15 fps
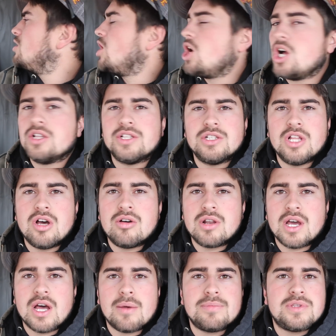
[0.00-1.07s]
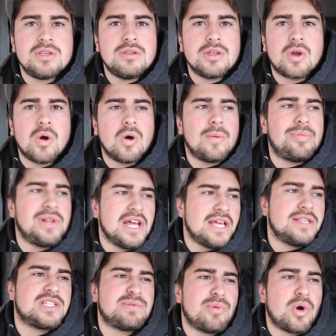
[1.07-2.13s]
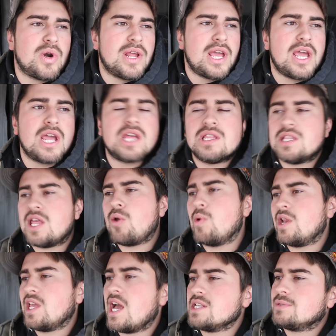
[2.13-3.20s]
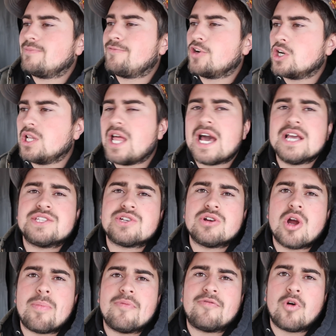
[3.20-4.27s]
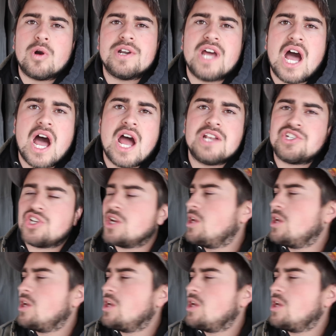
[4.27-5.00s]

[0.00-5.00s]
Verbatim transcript: hauled a load up to the corn plant this morning and then they went and got some fertilizer up in Fort Dodge.